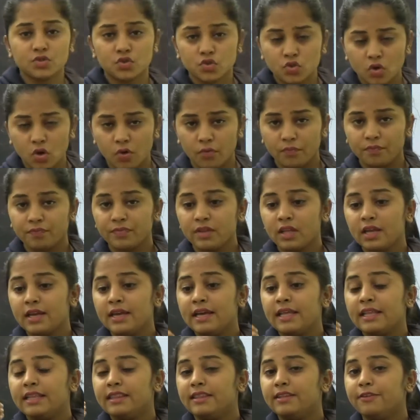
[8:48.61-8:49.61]
So
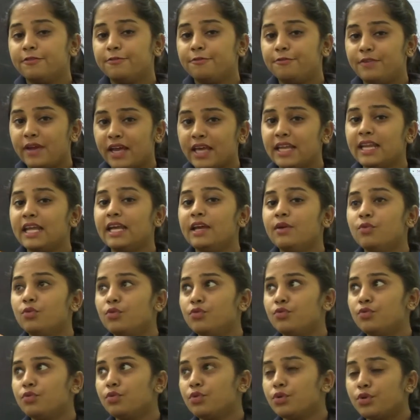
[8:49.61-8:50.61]
the very
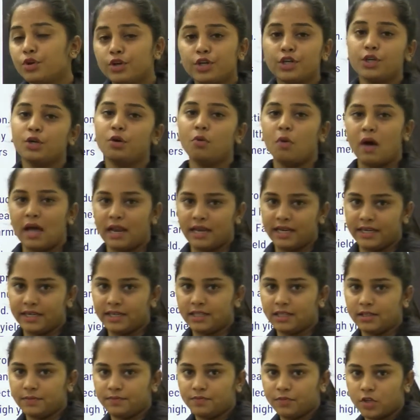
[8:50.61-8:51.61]
good
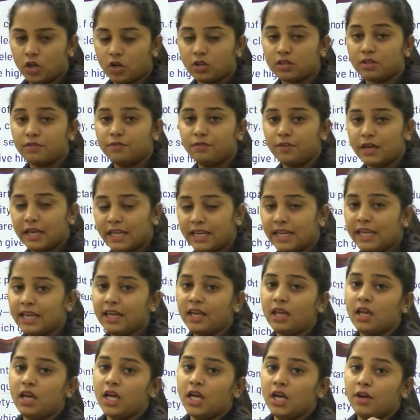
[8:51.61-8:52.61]
quality or the
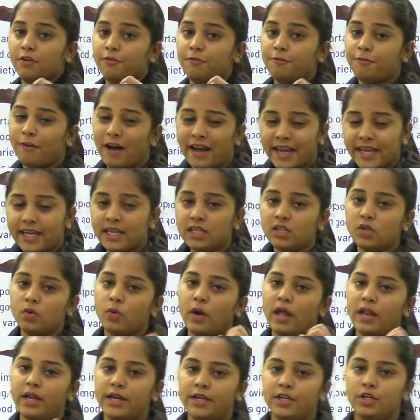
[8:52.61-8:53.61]
very fine
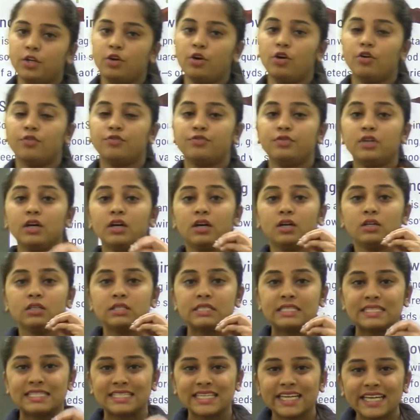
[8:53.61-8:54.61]
quality of the
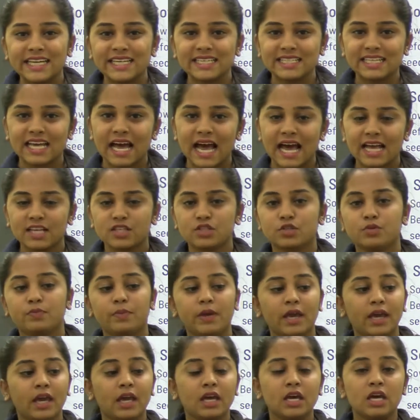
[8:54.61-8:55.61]
seeds has to
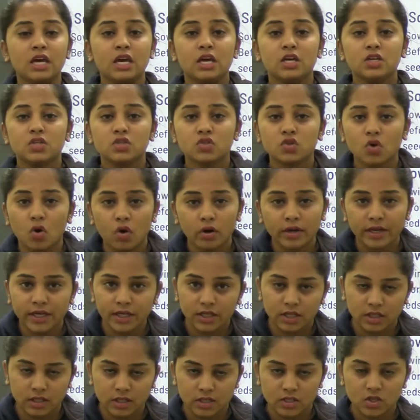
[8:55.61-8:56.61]
be sown
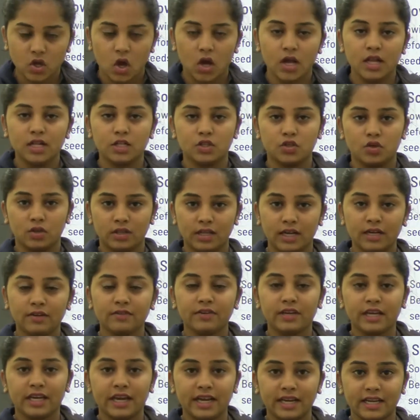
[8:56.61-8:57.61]
into the soil so that
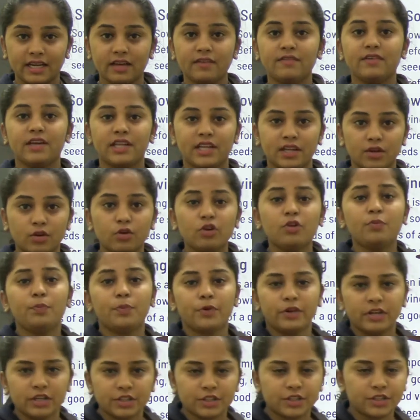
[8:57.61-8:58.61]
we get a very good
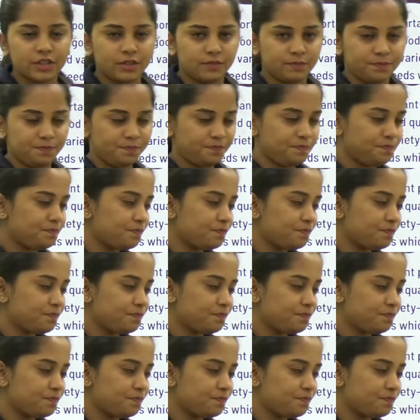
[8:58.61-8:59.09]
production.